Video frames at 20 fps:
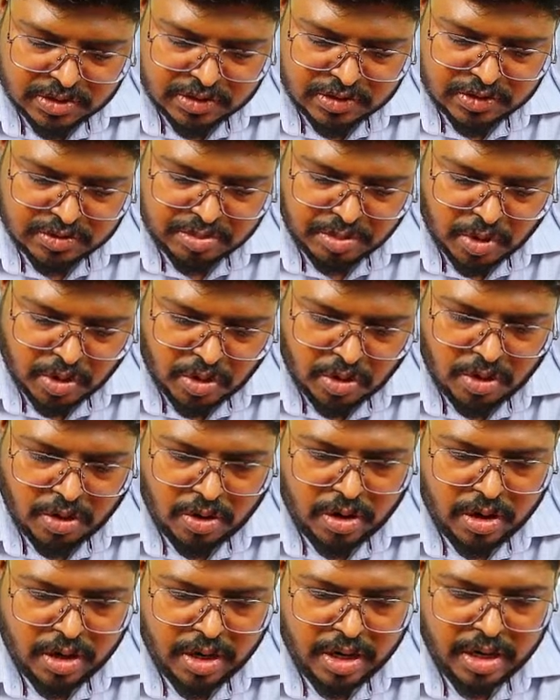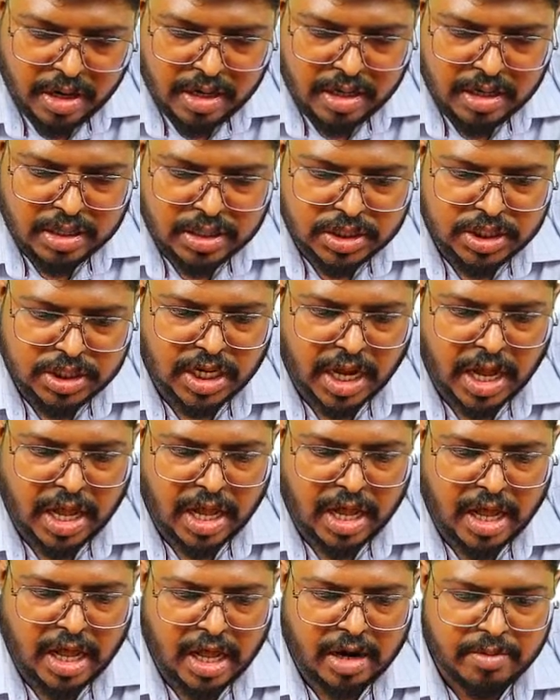small,
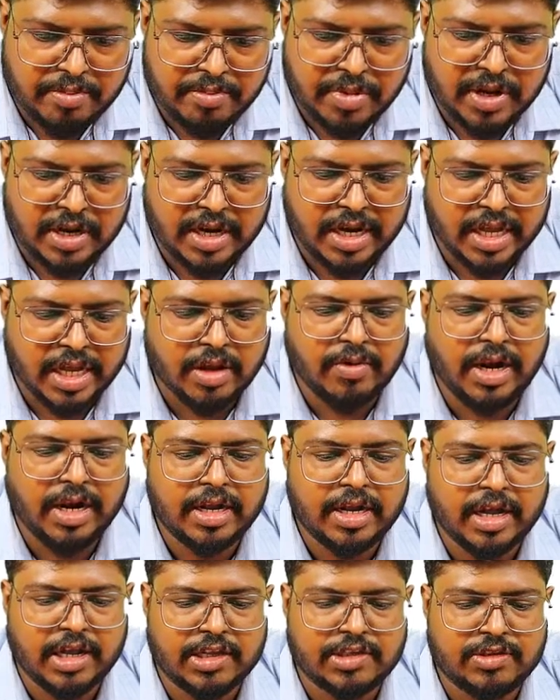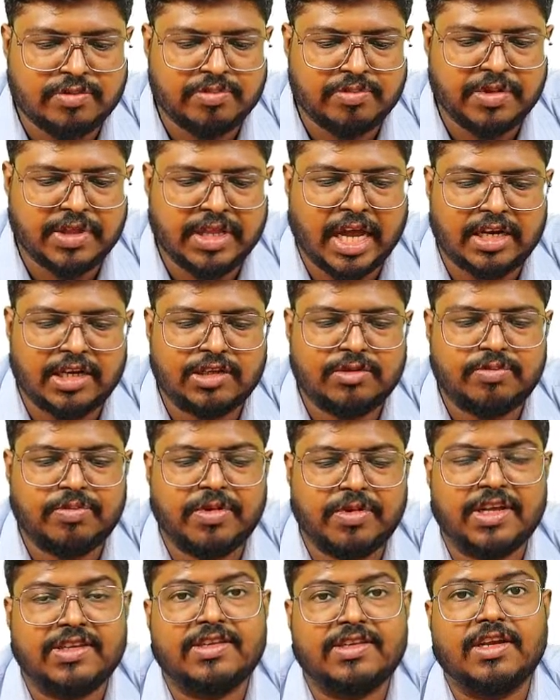sharp lingual cusp that is
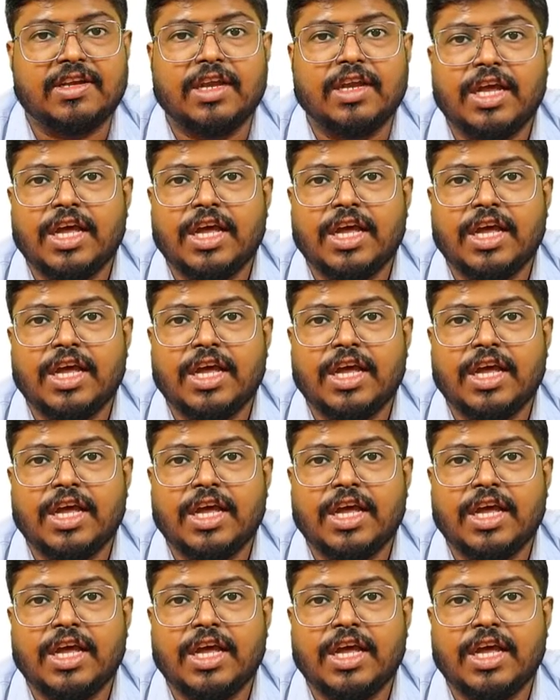present.